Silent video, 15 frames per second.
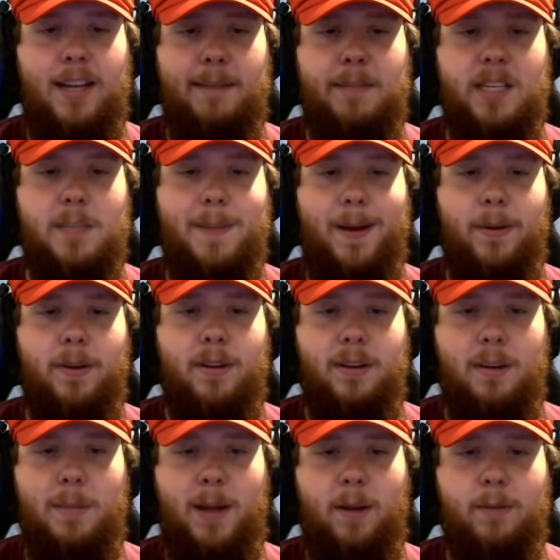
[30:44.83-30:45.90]
climb this mountain
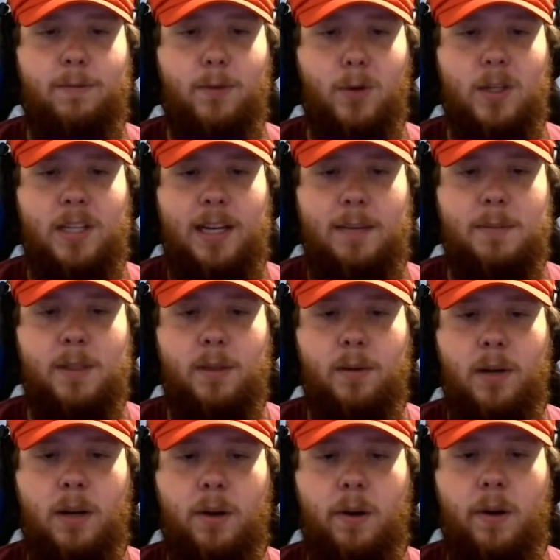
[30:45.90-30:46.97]
about 4 times in a
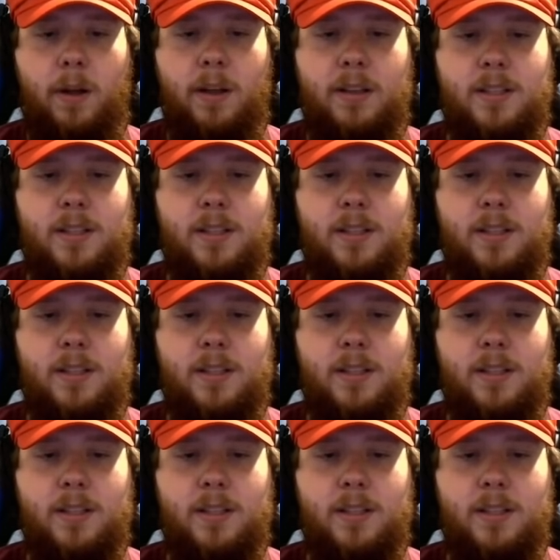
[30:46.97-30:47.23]
row.